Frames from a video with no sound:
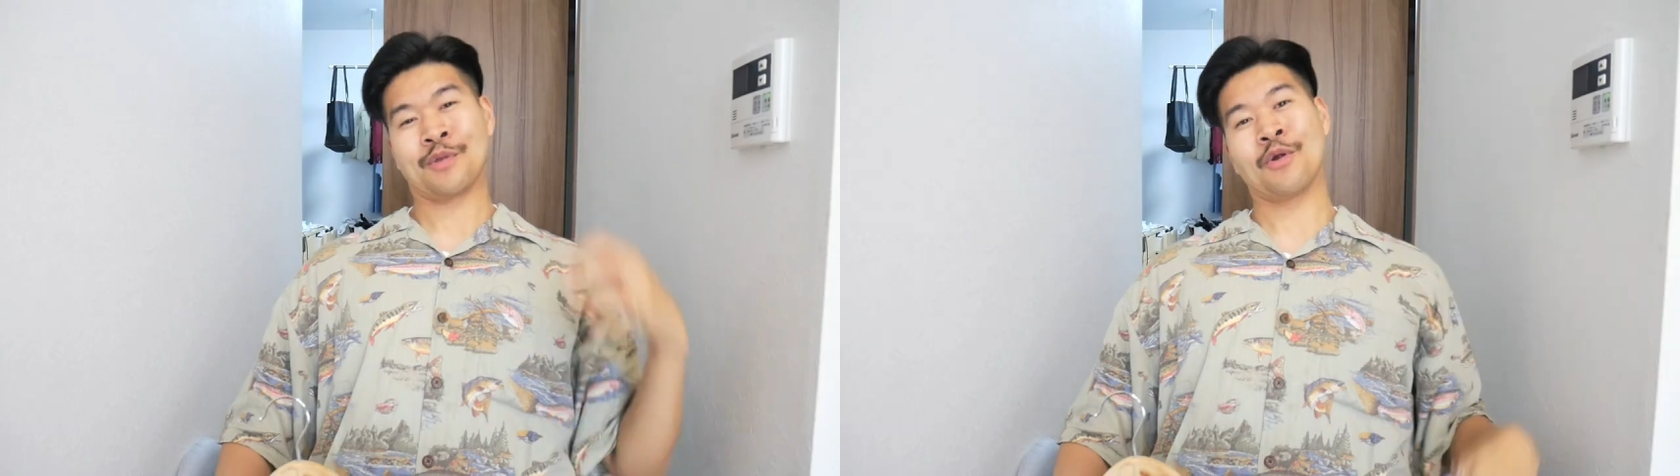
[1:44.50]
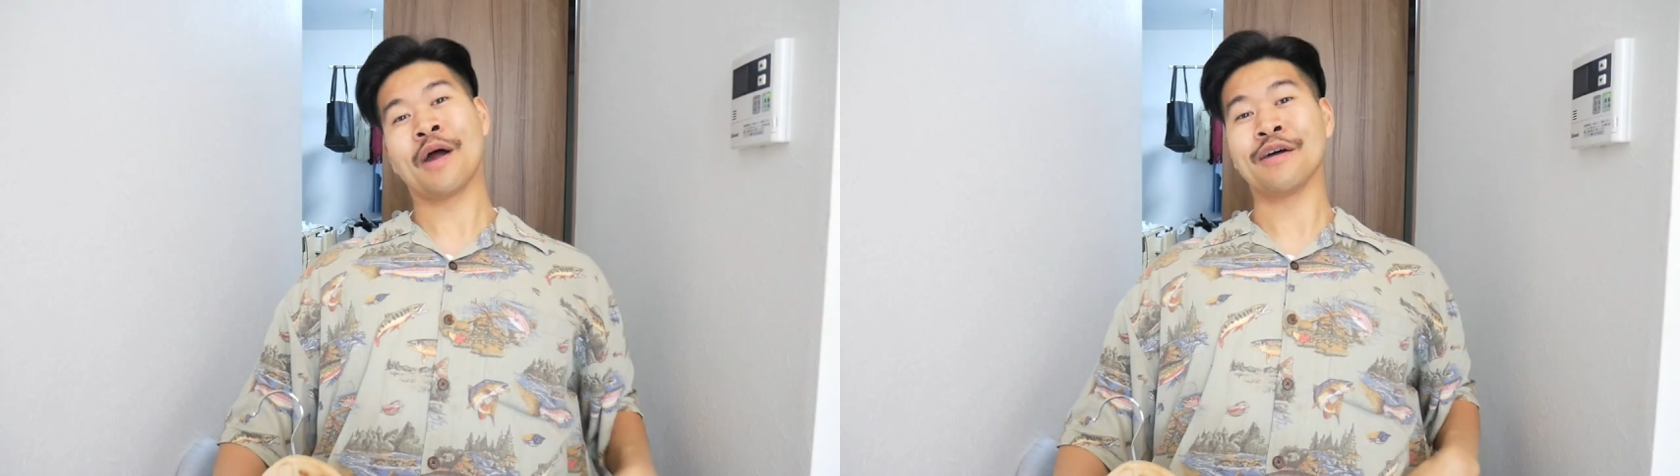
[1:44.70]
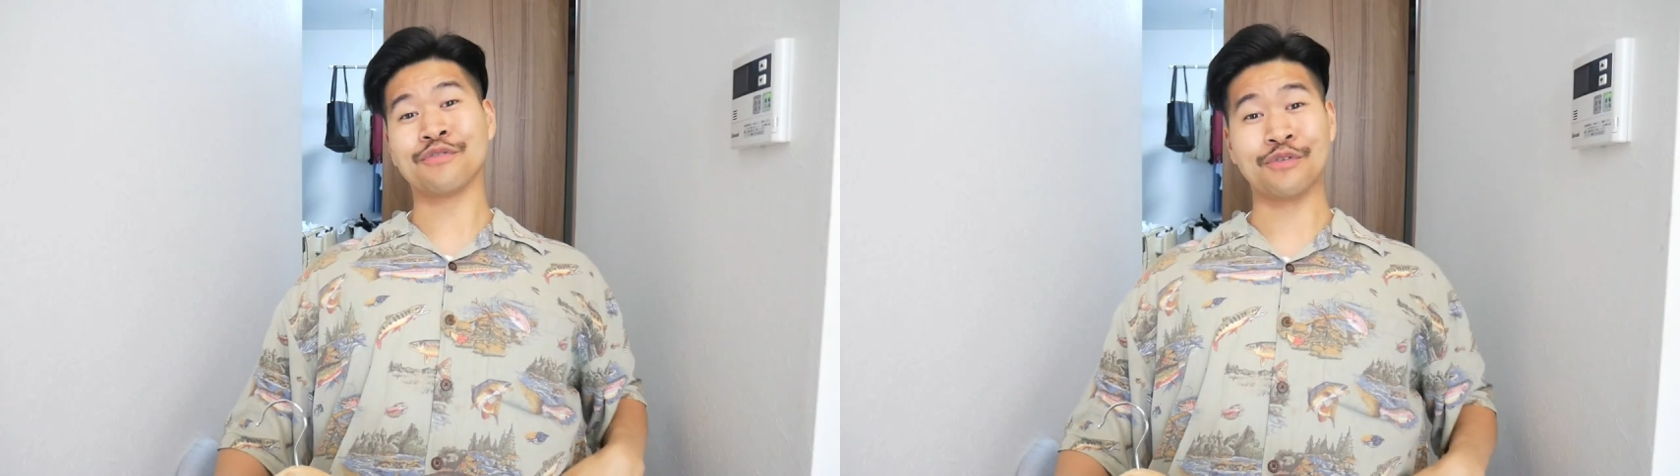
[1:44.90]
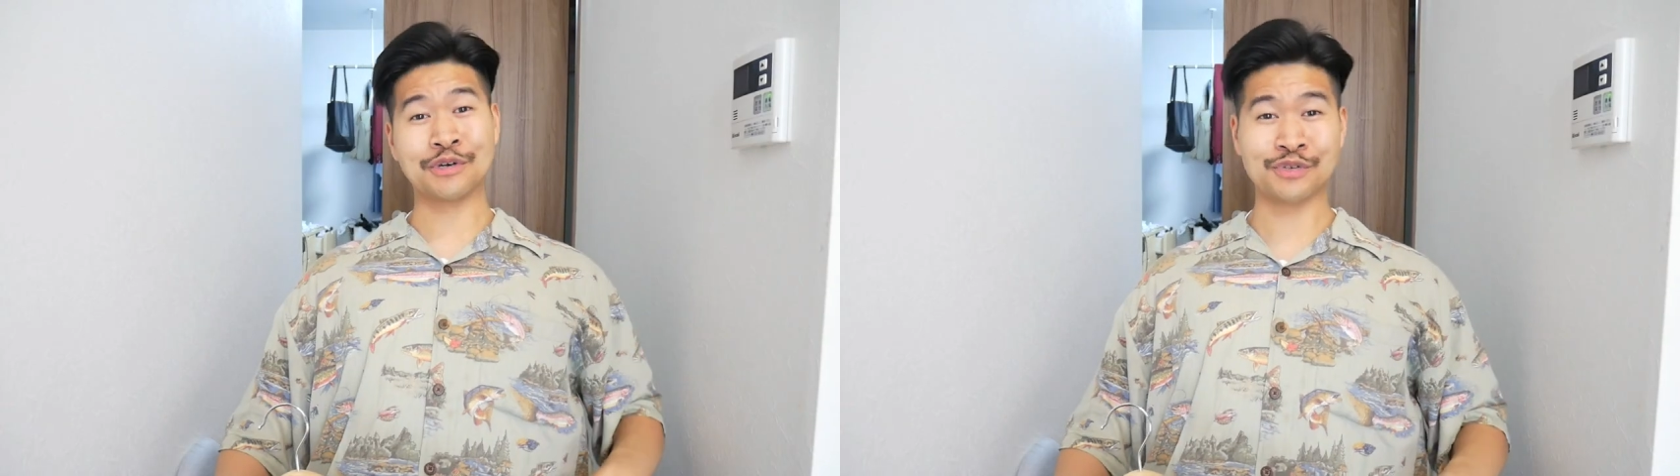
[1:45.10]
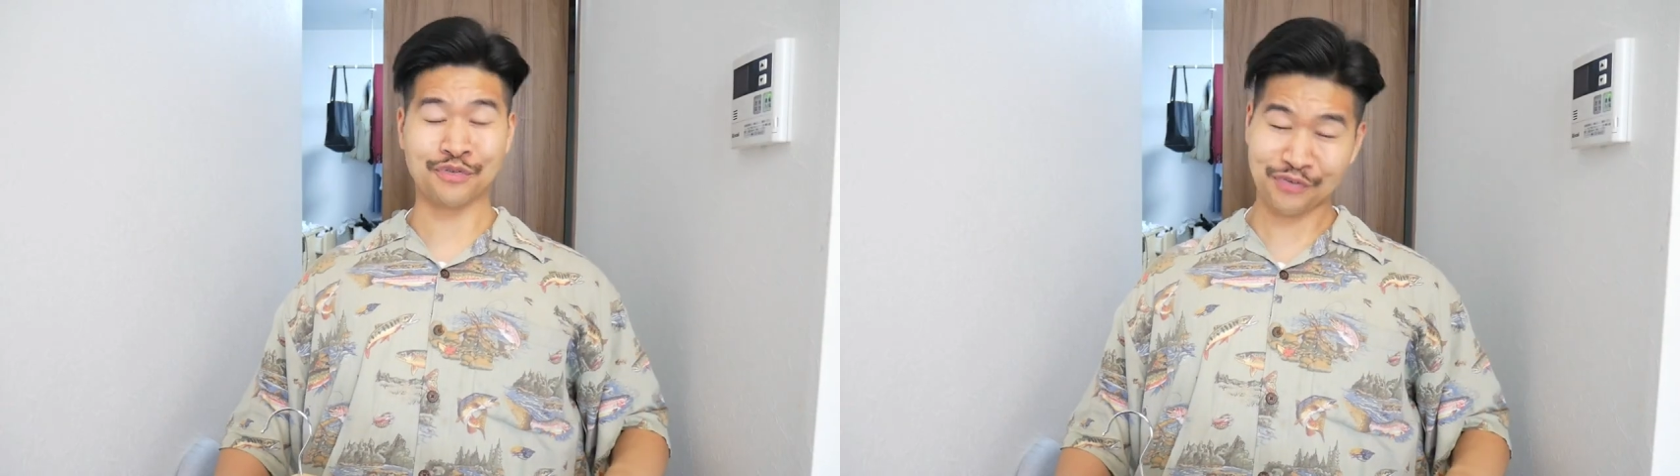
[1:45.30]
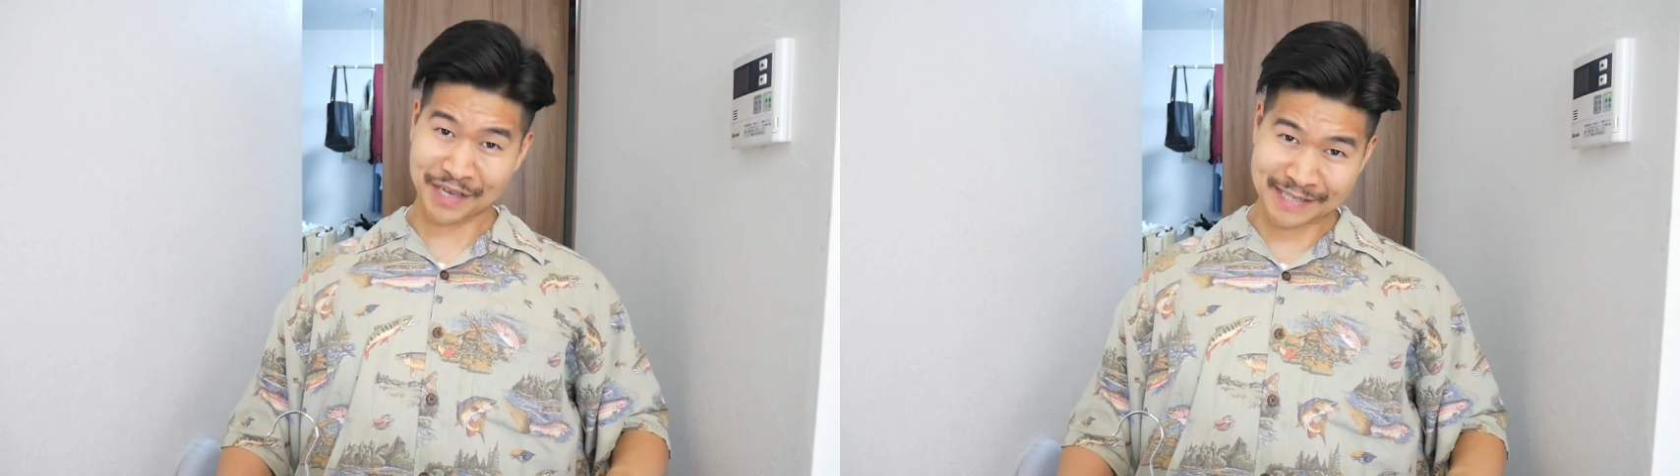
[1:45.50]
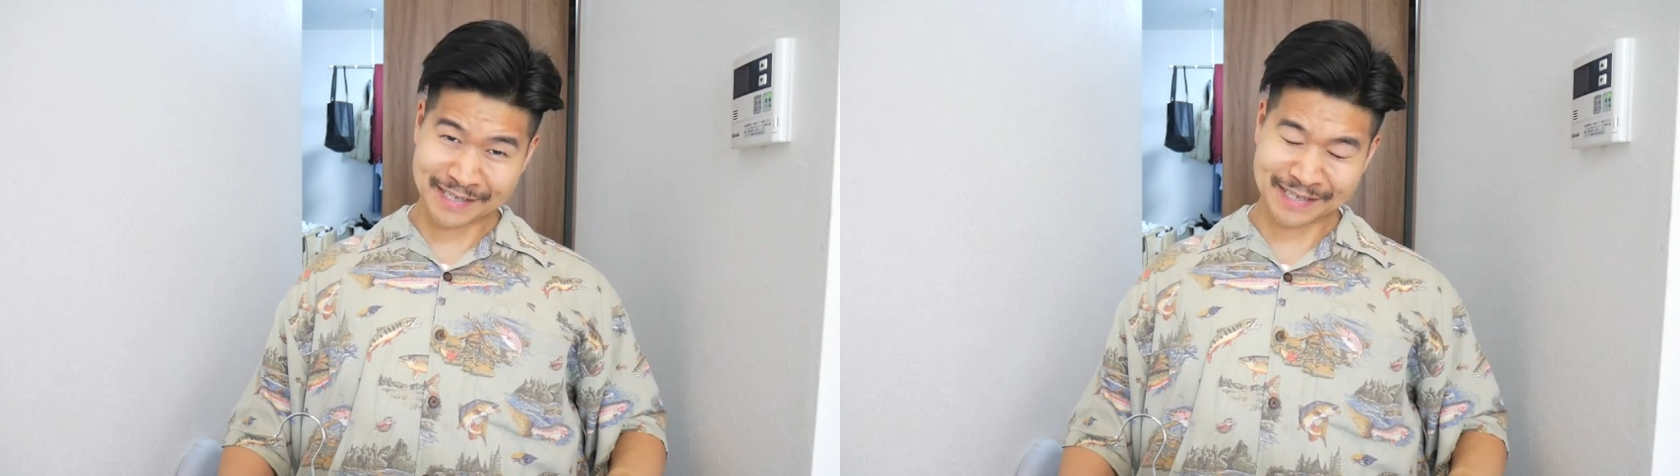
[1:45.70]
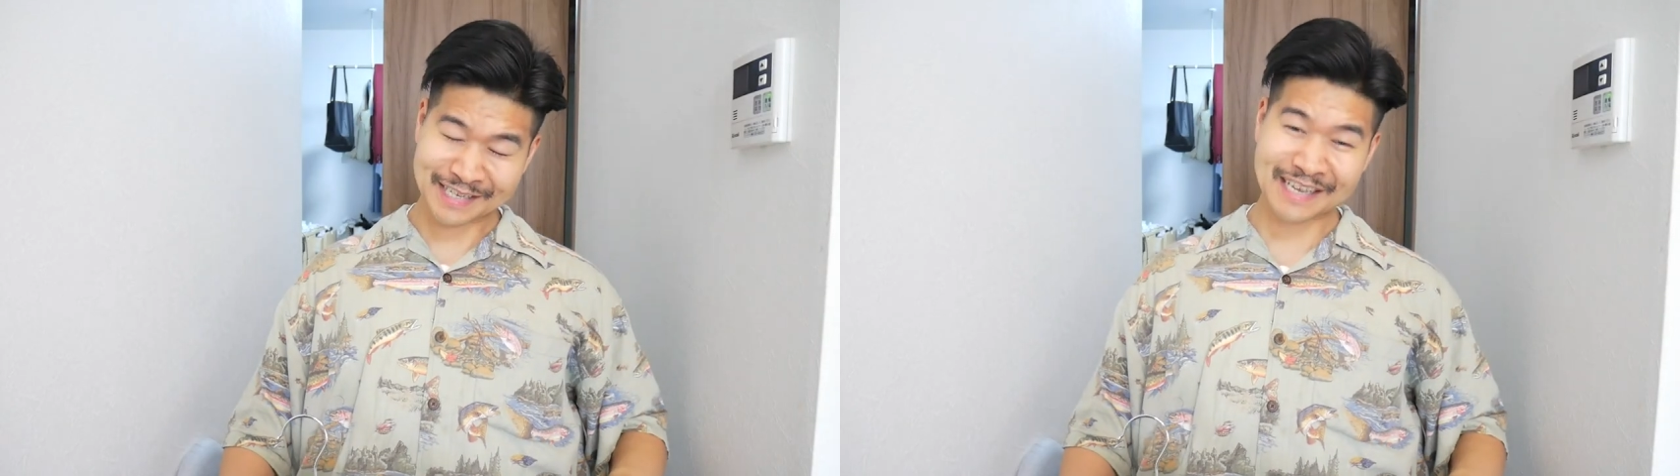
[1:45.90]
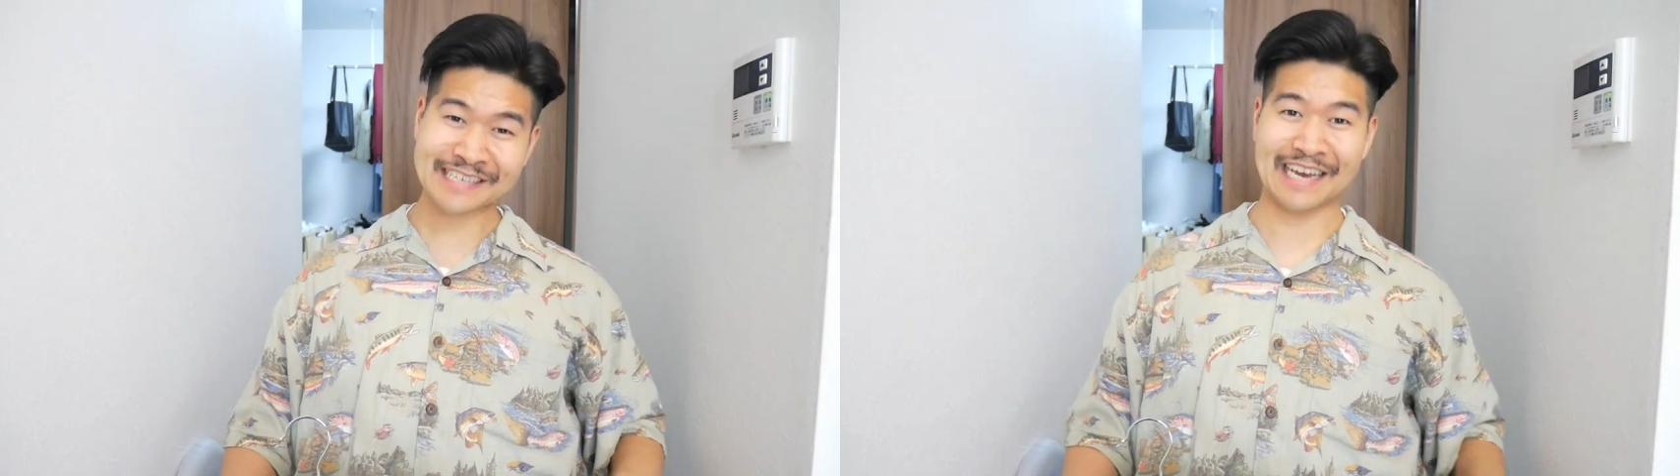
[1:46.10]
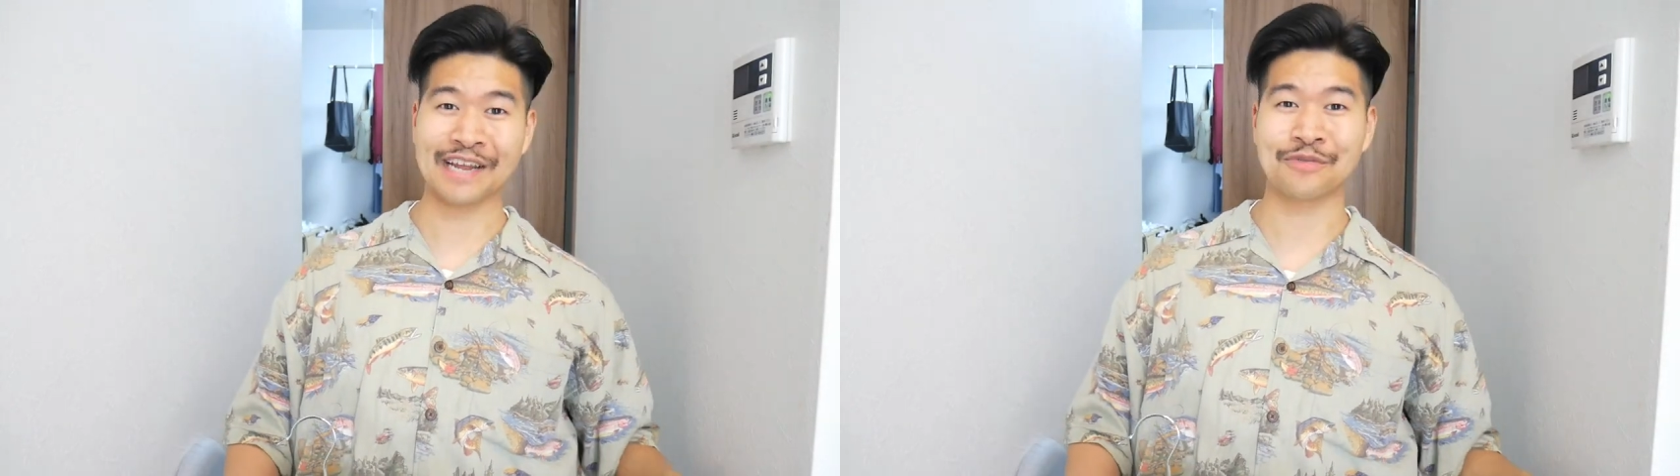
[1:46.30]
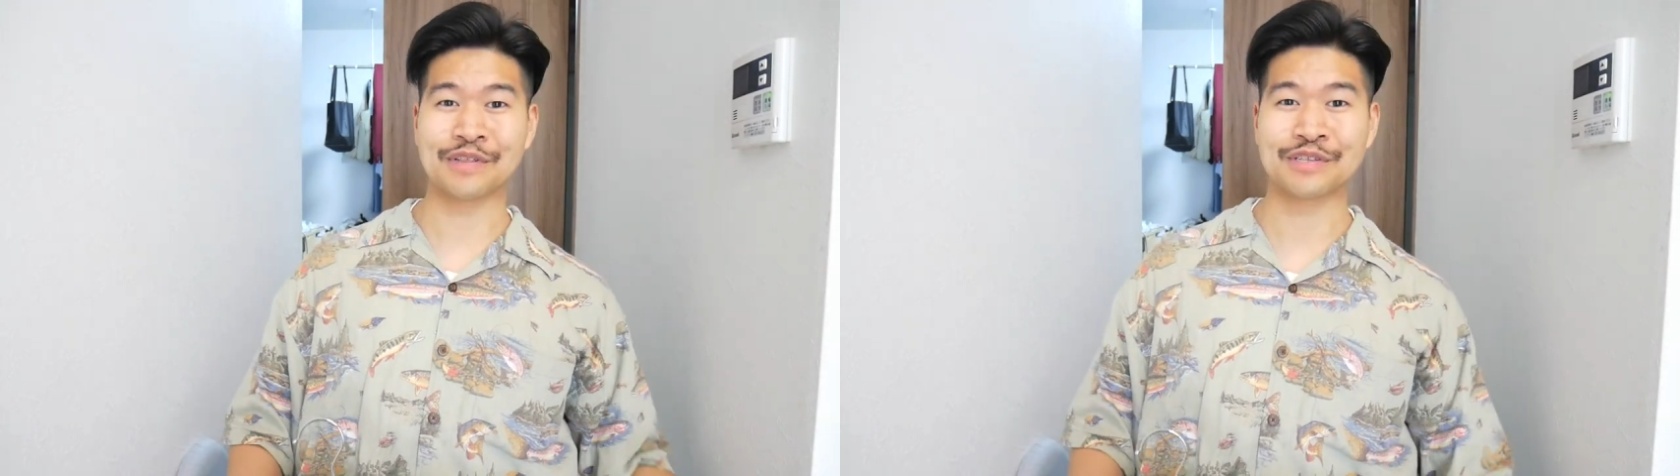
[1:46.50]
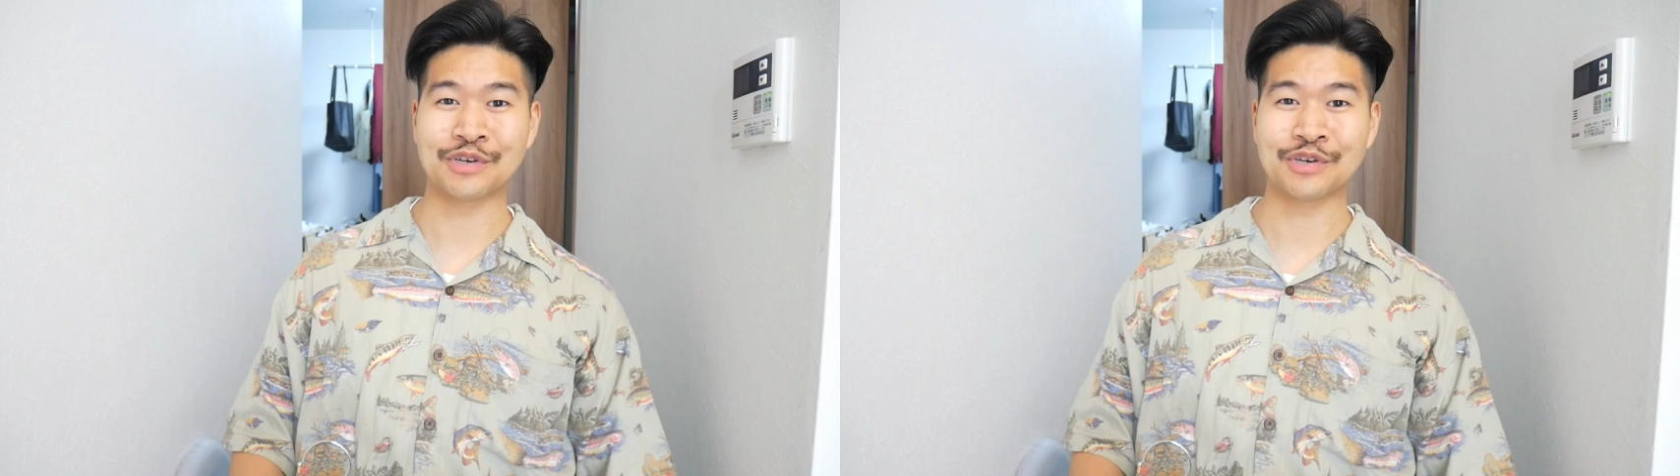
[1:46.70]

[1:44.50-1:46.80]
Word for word: Alright, first fits, starting with the